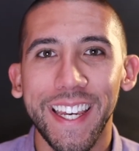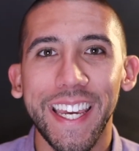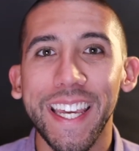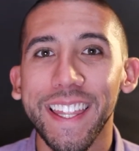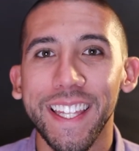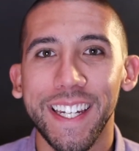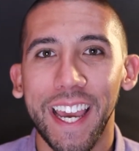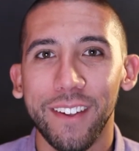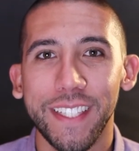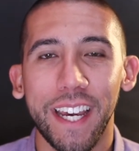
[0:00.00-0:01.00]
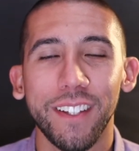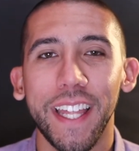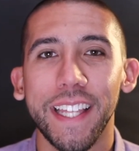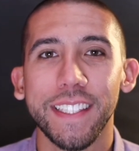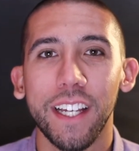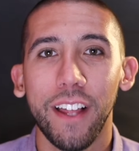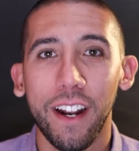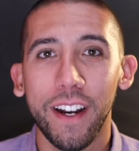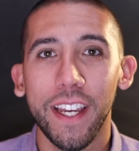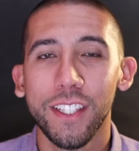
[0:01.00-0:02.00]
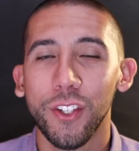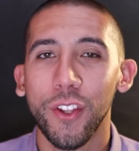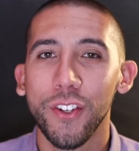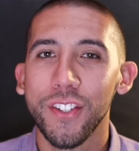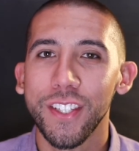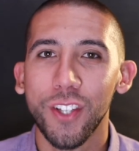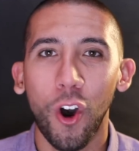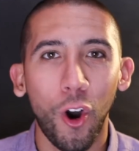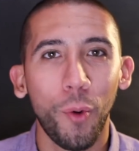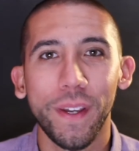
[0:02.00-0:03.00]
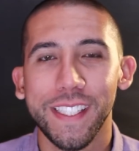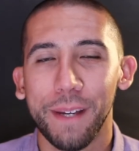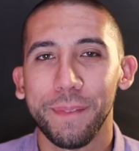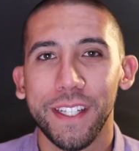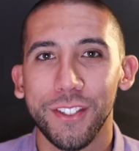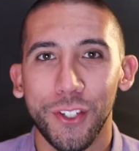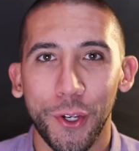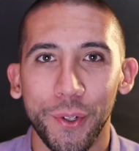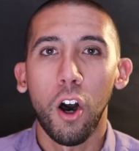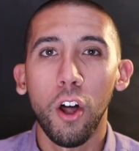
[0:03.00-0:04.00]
in the downtown Lansdale area, so there's always something to do.